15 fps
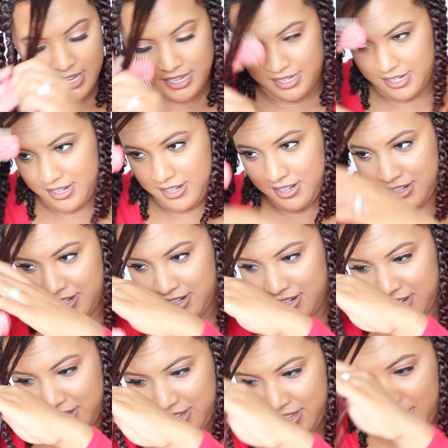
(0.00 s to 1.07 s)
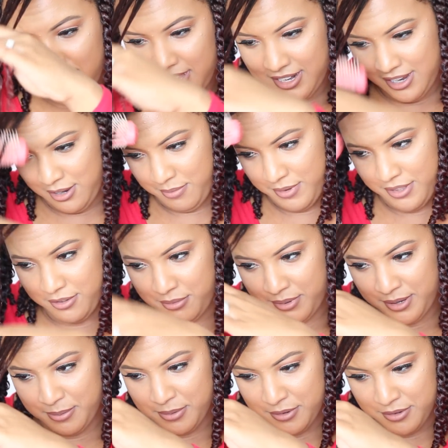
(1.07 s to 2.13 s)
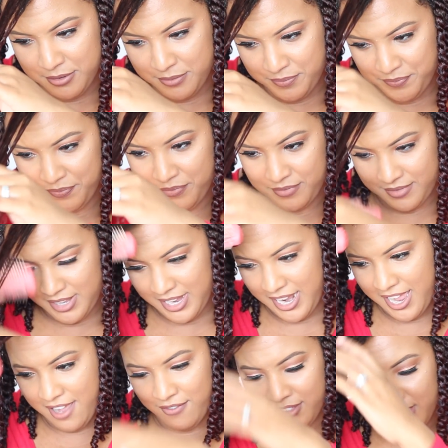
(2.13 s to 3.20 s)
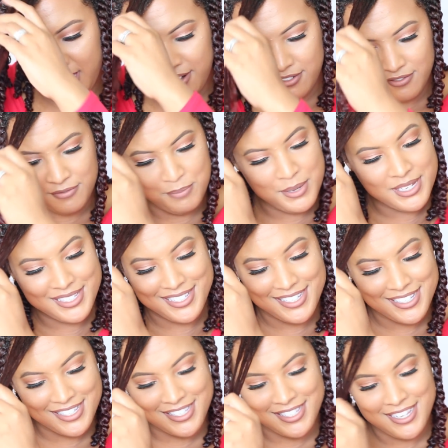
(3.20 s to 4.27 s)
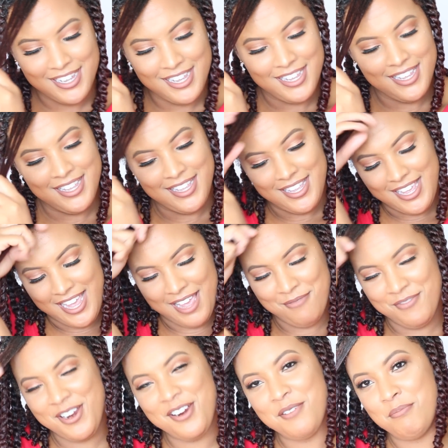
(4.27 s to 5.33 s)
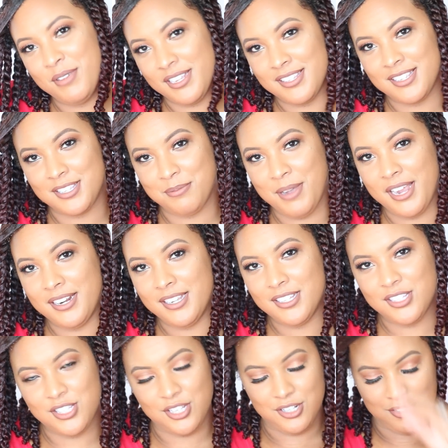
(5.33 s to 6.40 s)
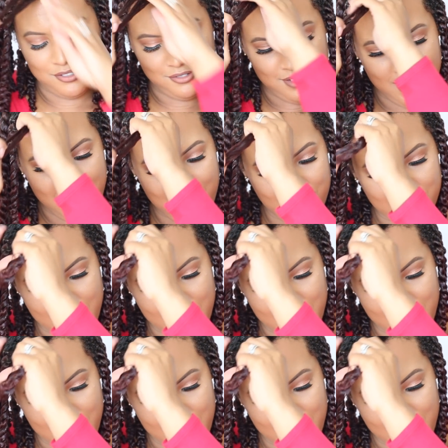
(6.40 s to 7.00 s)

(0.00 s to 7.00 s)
and help other people. And I have a lot of business. I'm very business minded, so I have a